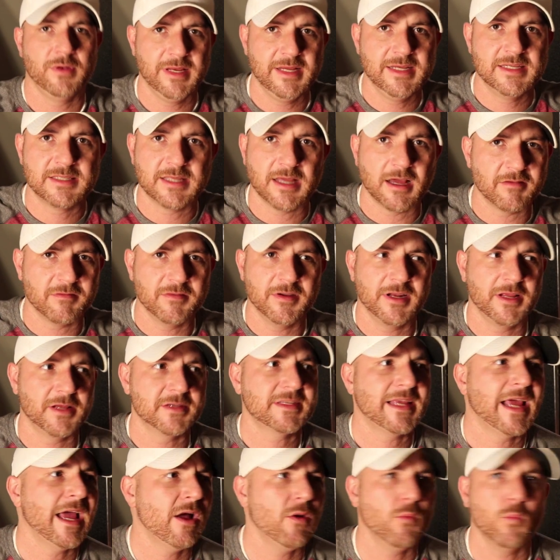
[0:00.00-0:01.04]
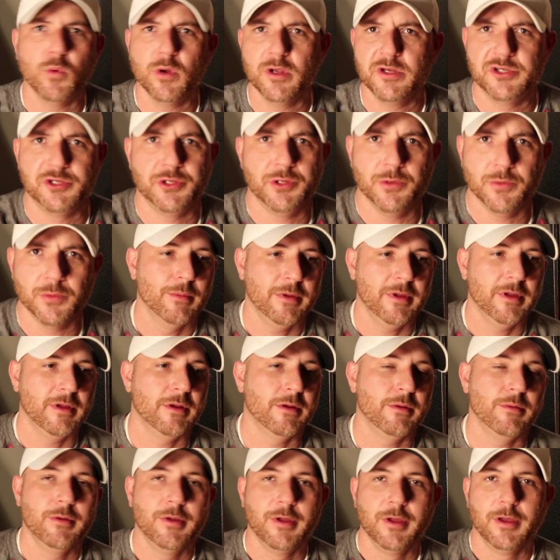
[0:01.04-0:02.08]
on these style videos. How would you?
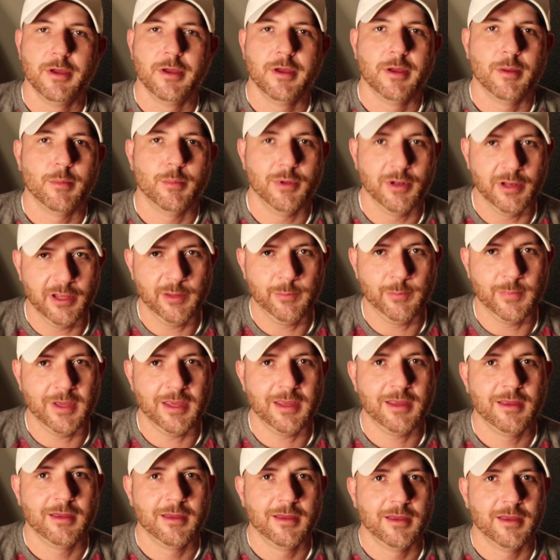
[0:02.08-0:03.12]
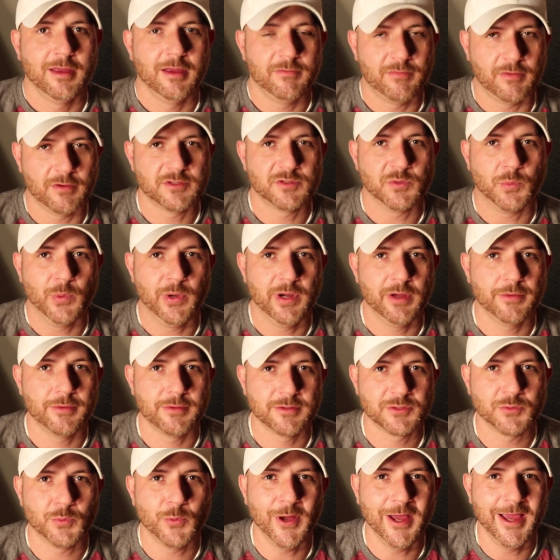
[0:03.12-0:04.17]
Well, believe me, if there's a will,
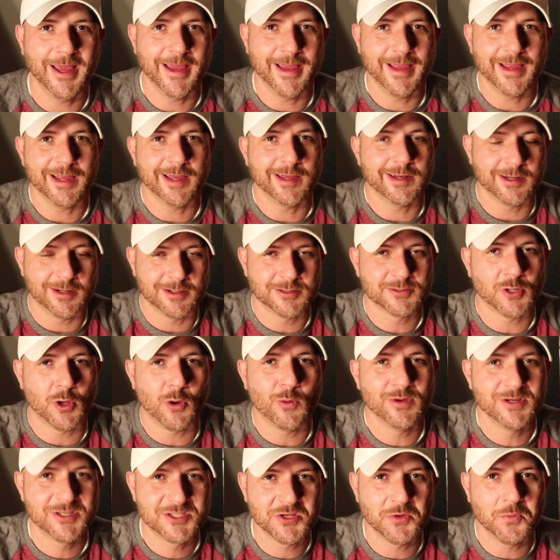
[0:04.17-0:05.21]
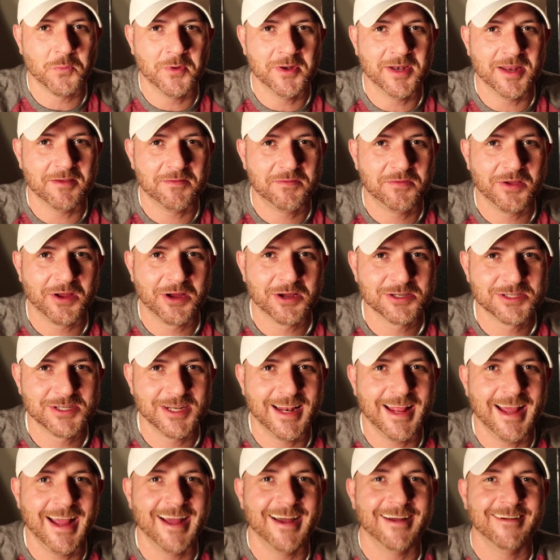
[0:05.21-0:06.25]
there's a way, and there's always someone that figures
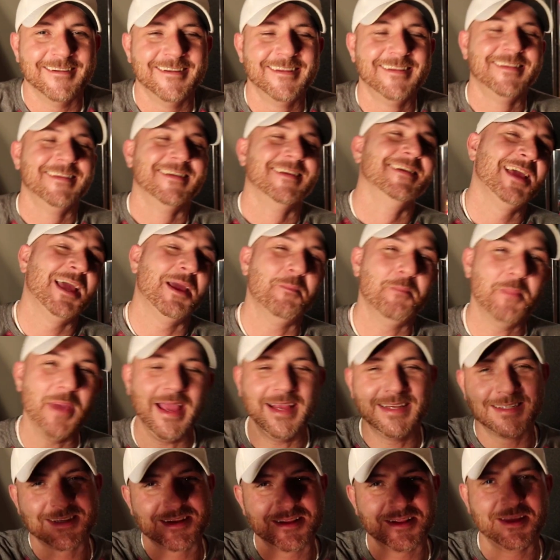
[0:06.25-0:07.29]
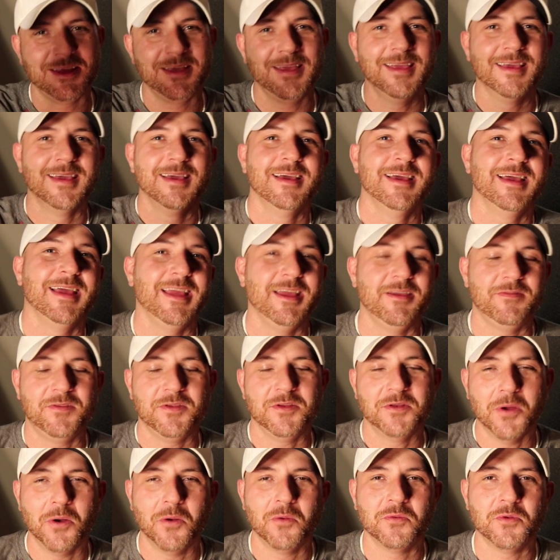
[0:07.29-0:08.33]
it out. and basically, if
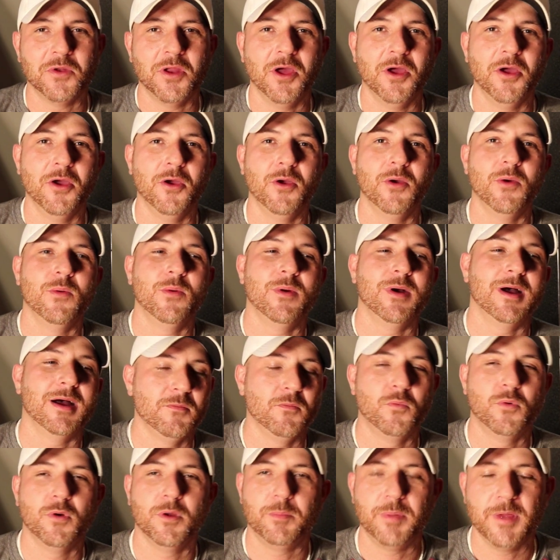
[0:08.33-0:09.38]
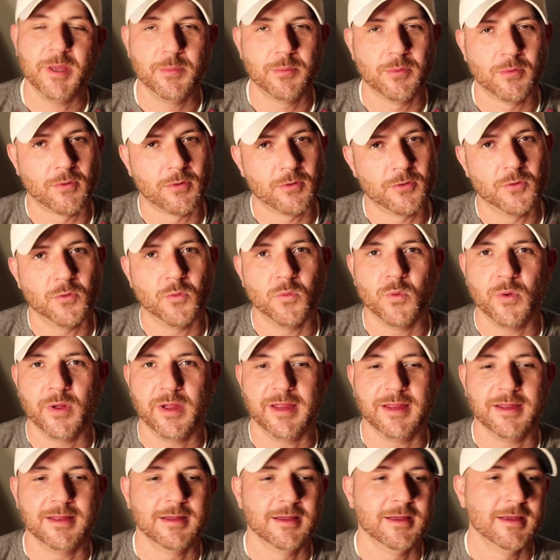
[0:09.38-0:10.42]
you don't know what people are
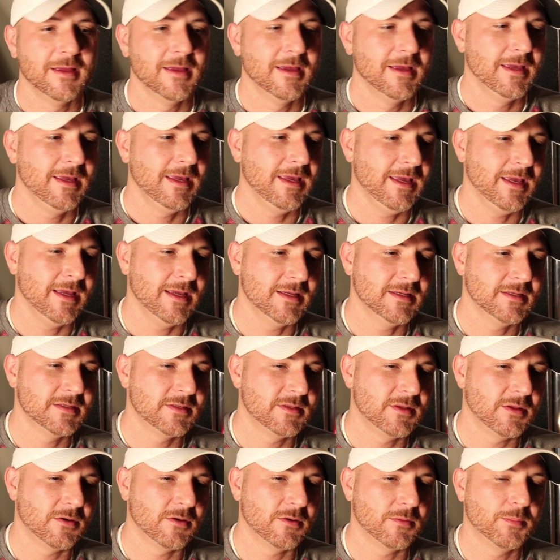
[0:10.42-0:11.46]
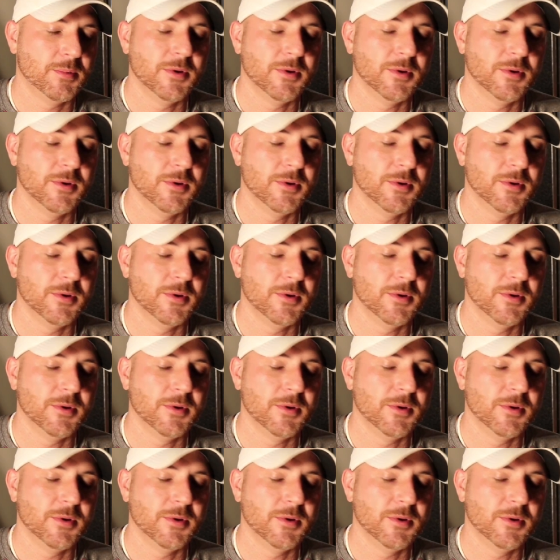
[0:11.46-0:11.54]
doing, is they're